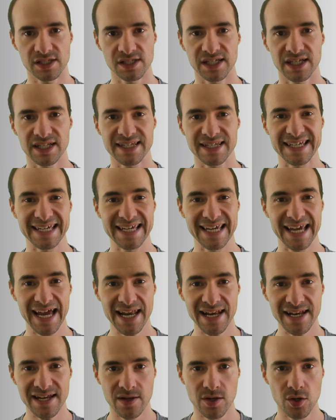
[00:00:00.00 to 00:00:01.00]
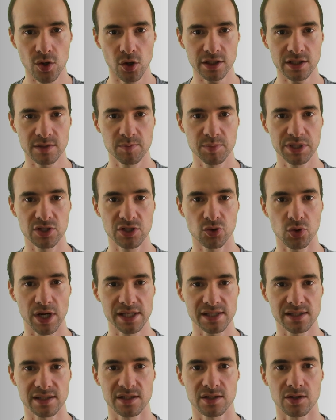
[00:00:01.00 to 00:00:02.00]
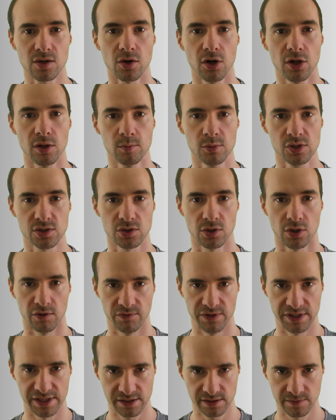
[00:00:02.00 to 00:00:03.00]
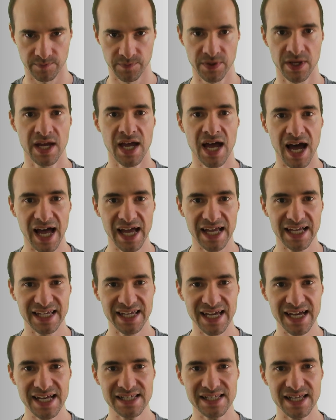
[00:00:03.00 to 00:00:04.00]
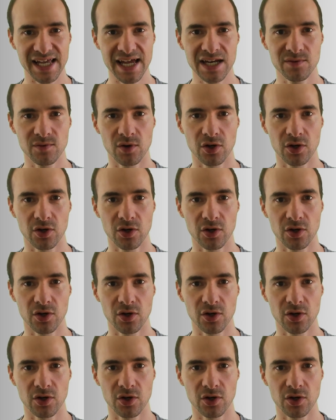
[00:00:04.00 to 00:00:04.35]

it cannot be trusted almost always. I guess any one